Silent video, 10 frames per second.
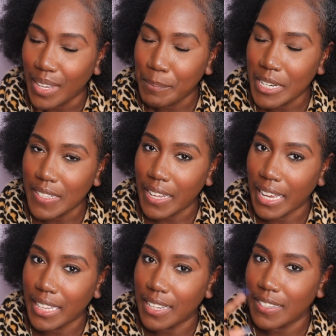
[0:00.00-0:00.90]
but it's
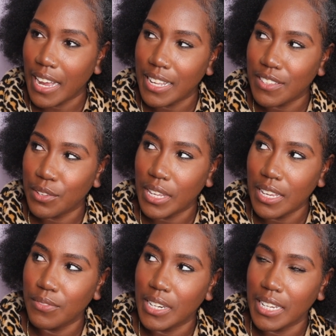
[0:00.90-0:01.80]
like that's not until the
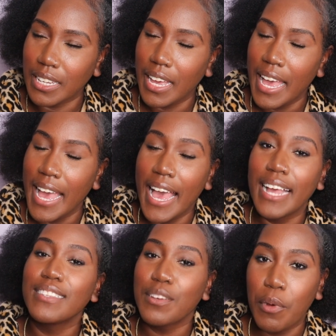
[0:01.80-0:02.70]
evening,
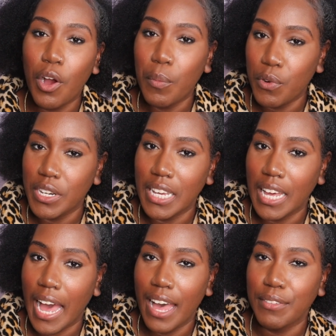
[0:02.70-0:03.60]
and tomorrow
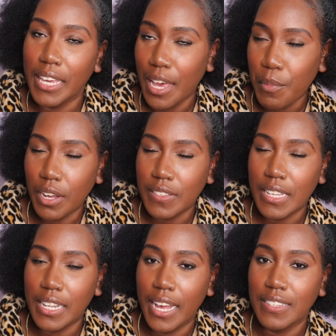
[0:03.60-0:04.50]
morning I have a
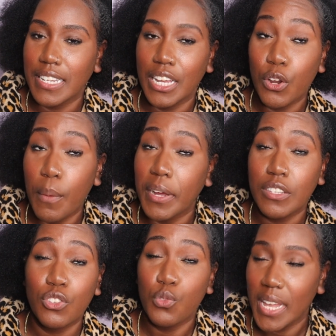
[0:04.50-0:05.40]
kickboxing class and I know I'm about
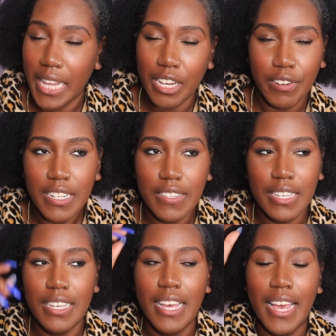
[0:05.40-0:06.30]
to sweat like
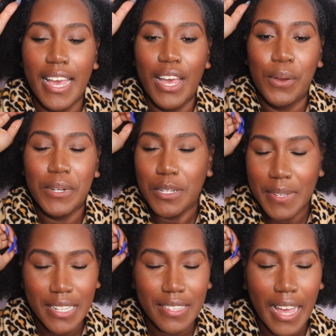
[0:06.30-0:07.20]
crazy, which
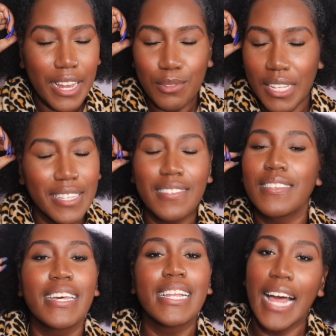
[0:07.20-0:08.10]
means I don't think this
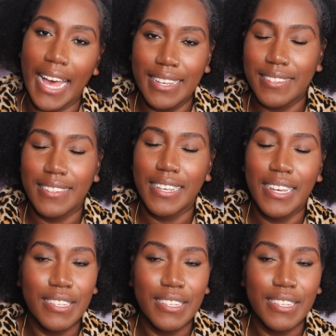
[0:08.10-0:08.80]
is gonna last.